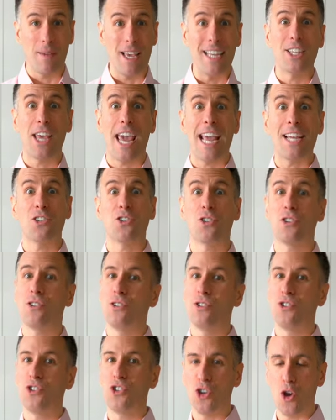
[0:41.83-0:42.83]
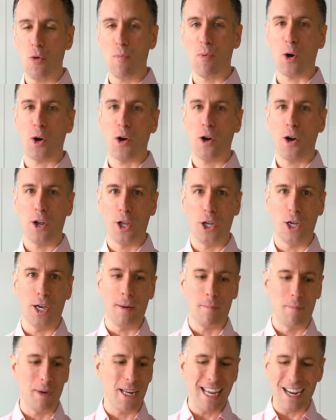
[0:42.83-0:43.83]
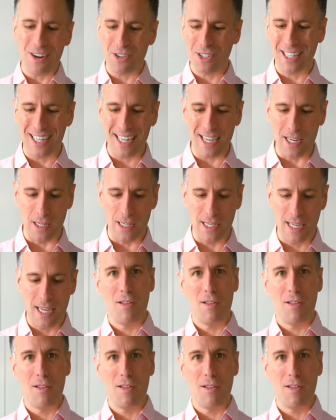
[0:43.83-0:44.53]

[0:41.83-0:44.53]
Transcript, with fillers: It tastes super good. But here's the deal.